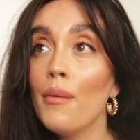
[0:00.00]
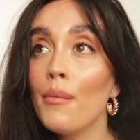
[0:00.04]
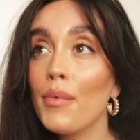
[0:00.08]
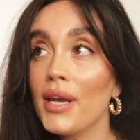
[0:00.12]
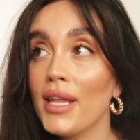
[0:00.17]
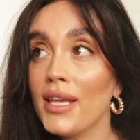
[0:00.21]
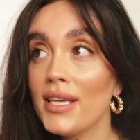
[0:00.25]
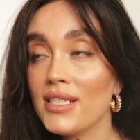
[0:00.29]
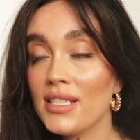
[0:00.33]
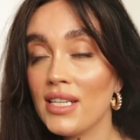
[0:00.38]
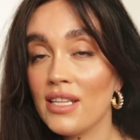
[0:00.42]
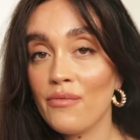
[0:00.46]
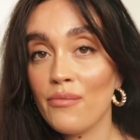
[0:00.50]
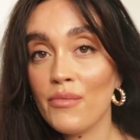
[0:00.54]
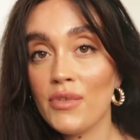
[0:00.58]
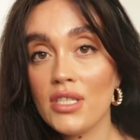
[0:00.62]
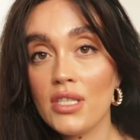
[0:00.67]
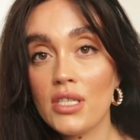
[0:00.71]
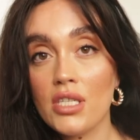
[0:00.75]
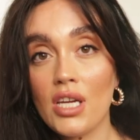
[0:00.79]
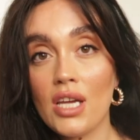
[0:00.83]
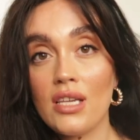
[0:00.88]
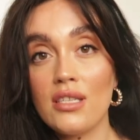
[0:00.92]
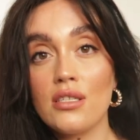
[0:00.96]
Please leave me
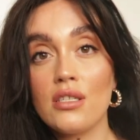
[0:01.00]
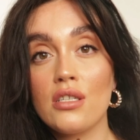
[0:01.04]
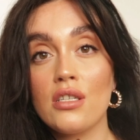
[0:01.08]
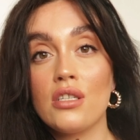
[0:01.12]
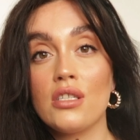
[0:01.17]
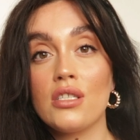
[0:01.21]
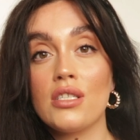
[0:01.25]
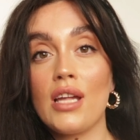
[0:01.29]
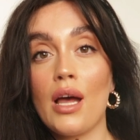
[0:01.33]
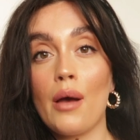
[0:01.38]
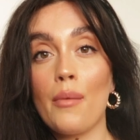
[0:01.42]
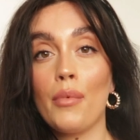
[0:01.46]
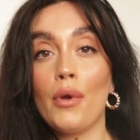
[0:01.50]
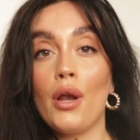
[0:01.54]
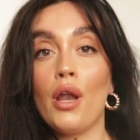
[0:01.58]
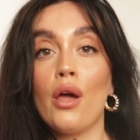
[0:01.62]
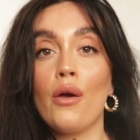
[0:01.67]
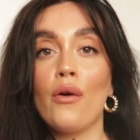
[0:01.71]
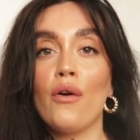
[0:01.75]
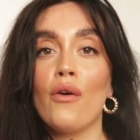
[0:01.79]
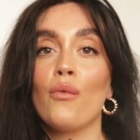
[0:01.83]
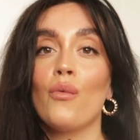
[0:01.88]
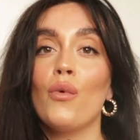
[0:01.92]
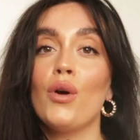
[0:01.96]
suggestions down
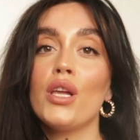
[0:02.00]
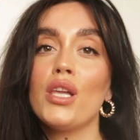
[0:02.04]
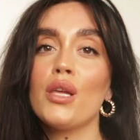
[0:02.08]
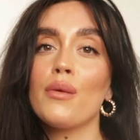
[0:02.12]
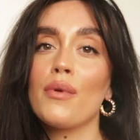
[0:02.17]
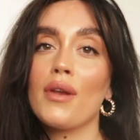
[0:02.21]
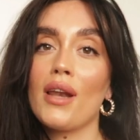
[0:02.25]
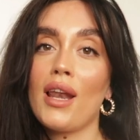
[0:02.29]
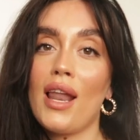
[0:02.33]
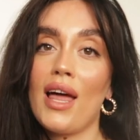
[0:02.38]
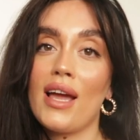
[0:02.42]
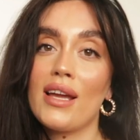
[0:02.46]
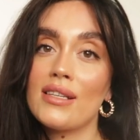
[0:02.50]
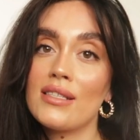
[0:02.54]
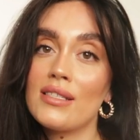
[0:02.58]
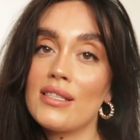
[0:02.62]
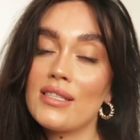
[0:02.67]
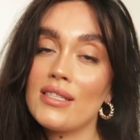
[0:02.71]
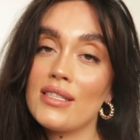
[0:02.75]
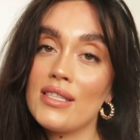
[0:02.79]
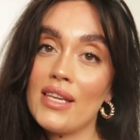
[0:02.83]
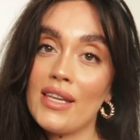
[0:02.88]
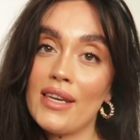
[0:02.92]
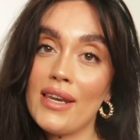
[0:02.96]
below of what you would like
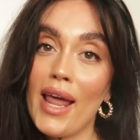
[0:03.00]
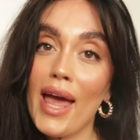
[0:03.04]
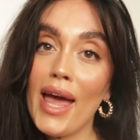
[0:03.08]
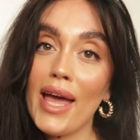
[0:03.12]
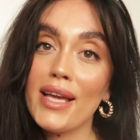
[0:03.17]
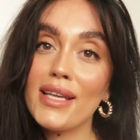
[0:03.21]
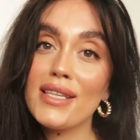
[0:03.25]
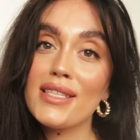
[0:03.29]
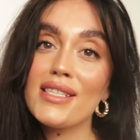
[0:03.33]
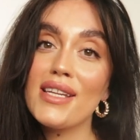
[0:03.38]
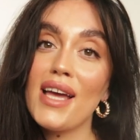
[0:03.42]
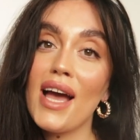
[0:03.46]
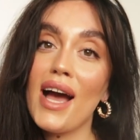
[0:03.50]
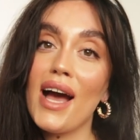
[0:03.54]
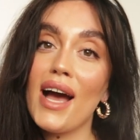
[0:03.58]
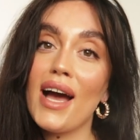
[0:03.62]
to see next,